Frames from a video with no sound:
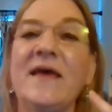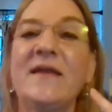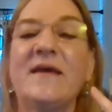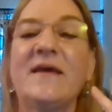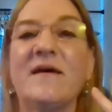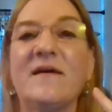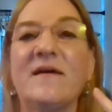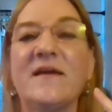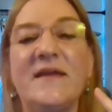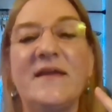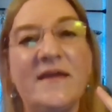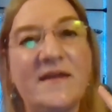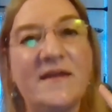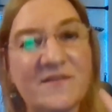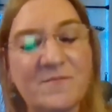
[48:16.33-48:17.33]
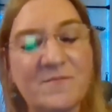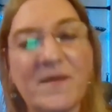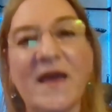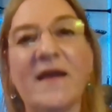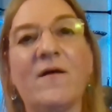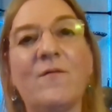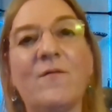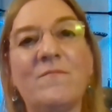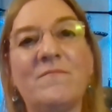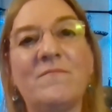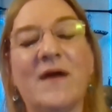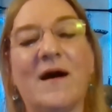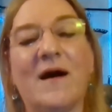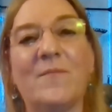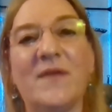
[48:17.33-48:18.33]
Now, Edie
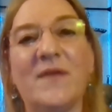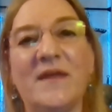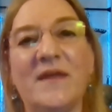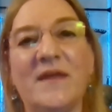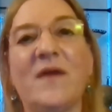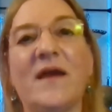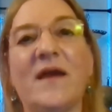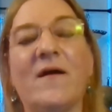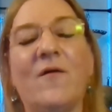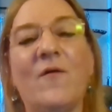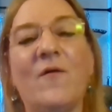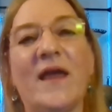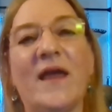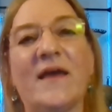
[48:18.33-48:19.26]
Mayo,